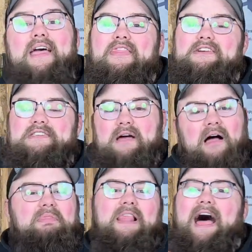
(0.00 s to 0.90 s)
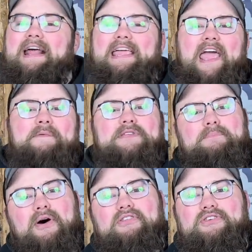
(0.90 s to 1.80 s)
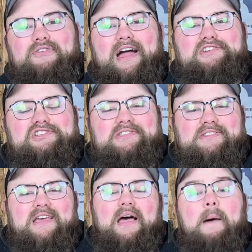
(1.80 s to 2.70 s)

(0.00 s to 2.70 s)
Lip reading: There's a lot of camps in both directions,